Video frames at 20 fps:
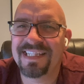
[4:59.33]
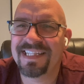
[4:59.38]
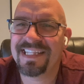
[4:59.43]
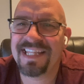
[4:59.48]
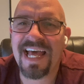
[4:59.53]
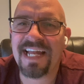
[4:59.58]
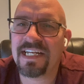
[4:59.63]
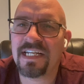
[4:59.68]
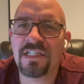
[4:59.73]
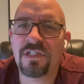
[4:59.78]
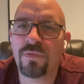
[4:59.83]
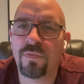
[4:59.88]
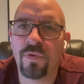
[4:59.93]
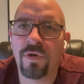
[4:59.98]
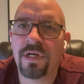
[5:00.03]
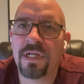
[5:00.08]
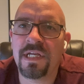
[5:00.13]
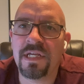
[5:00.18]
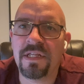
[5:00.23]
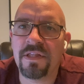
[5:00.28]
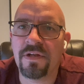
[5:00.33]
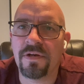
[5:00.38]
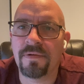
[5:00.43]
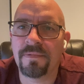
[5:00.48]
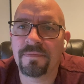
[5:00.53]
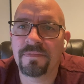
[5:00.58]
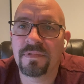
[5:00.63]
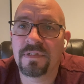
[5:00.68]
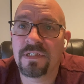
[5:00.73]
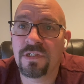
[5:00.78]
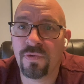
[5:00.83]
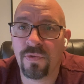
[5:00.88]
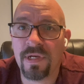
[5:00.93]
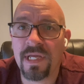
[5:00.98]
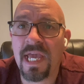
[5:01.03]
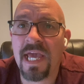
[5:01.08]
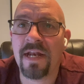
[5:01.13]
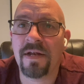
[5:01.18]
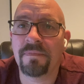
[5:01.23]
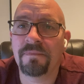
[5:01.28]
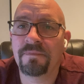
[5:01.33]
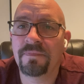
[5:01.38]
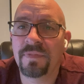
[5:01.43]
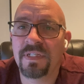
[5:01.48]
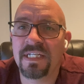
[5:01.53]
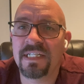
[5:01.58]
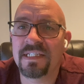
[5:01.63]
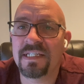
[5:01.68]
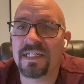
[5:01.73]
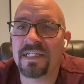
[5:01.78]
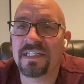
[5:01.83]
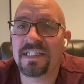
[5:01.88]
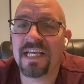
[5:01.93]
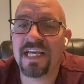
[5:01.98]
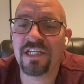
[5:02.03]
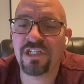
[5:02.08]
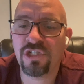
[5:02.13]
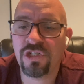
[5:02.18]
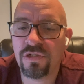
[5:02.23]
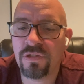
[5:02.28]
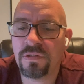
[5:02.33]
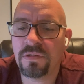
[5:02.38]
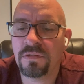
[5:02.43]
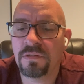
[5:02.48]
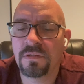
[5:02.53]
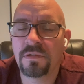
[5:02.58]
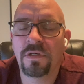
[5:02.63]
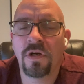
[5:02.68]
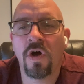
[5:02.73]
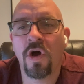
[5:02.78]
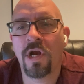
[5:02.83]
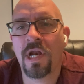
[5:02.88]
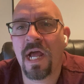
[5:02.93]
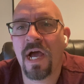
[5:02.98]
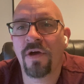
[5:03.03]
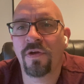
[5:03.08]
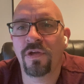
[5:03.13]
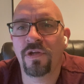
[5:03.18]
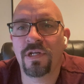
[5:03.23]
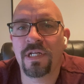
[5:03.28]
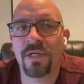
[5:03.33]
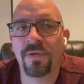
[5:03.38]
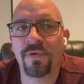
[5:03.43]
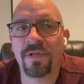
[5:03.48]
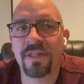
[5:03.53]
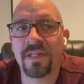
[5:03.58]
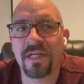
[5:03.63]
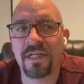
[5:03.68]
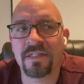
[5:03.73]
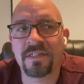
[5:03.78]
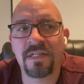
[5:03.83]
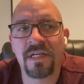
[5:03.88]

that doesn't work either. So again, it's intentional on how you deal with things.